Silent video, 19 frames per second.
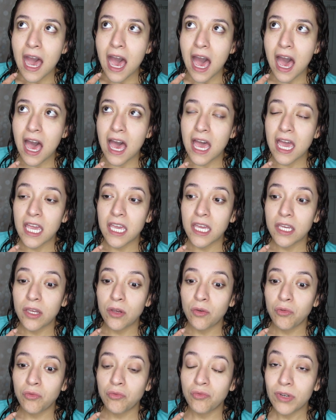
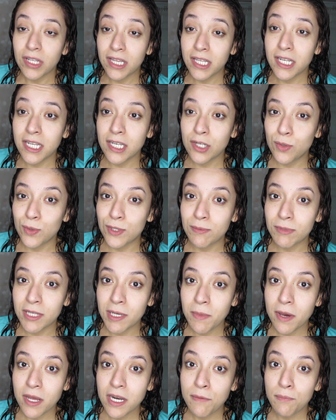I really need to do something
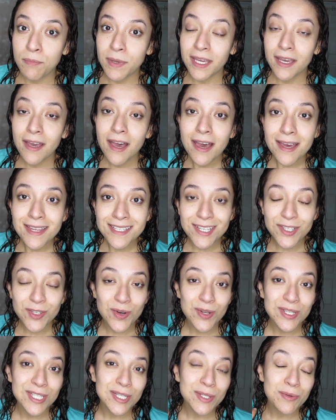about it, because it
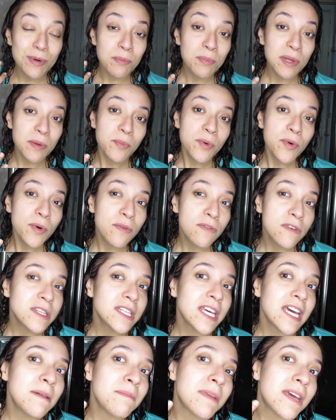turns into a pimple over
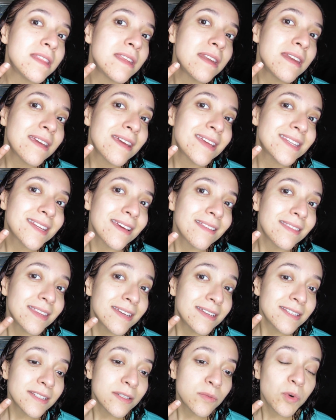time and then it gets like
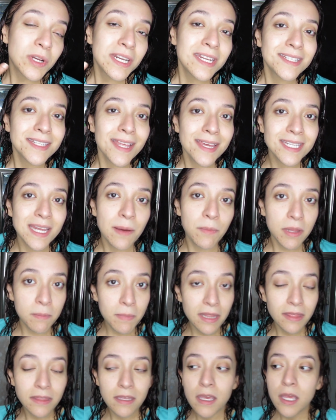this when it's that time of the
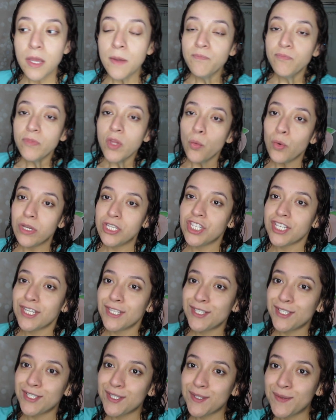month, which
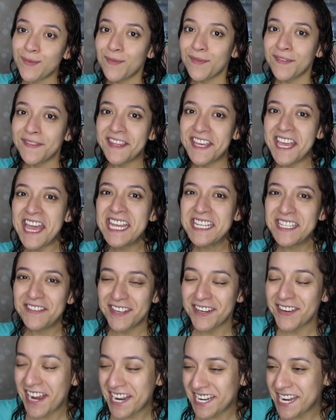is the end of
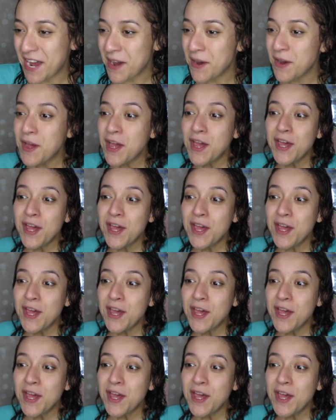it right now.